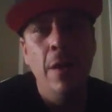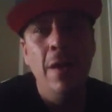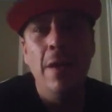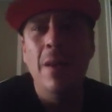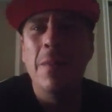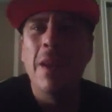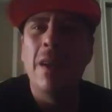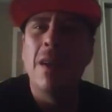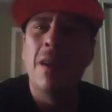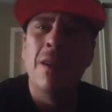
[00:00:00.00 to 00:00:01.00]
And I'm thinking,
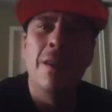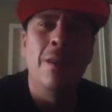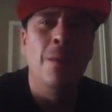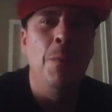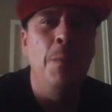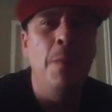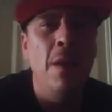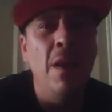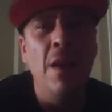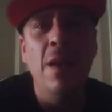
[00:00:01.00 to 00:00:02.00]
oh,
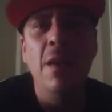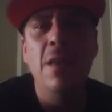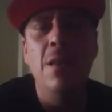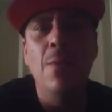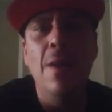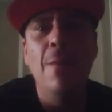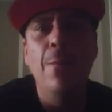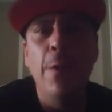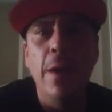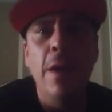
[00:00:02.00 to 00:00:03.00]
man, this is where the
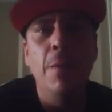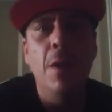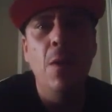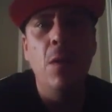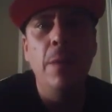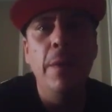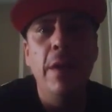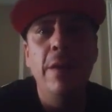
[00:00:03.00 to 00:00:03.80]
fuck I'm going, man.